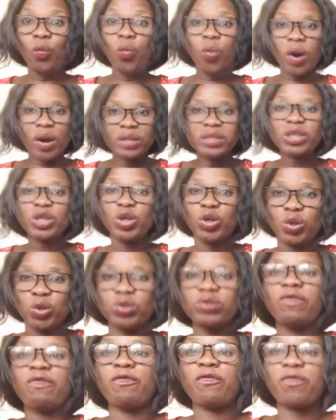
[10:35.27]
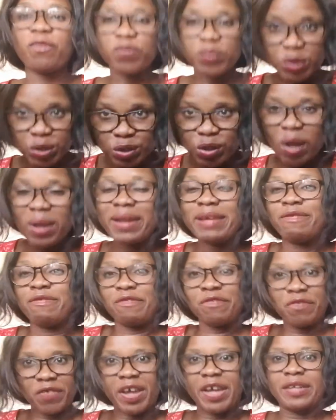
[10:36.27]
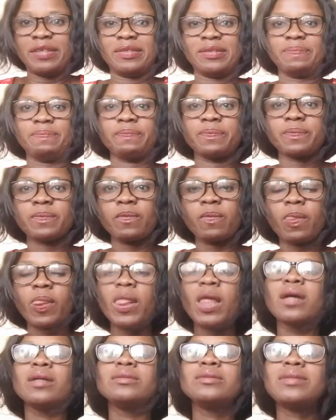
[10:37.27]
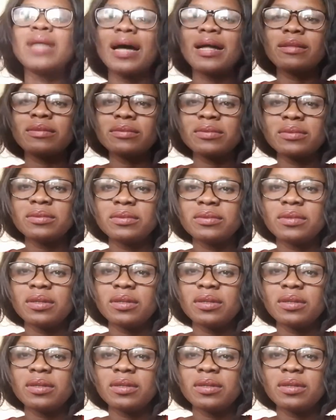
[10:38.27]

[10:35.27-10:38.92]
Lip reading: one good, solid friend, than